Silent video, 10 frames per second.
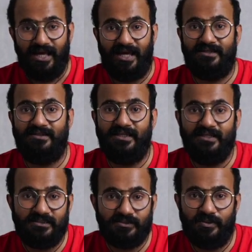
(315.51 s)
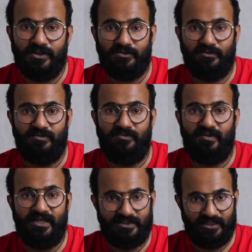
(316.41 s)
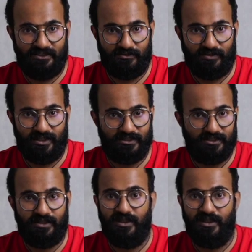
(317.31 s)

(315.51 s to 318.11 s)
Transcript: and then it's going to reflect in your writing.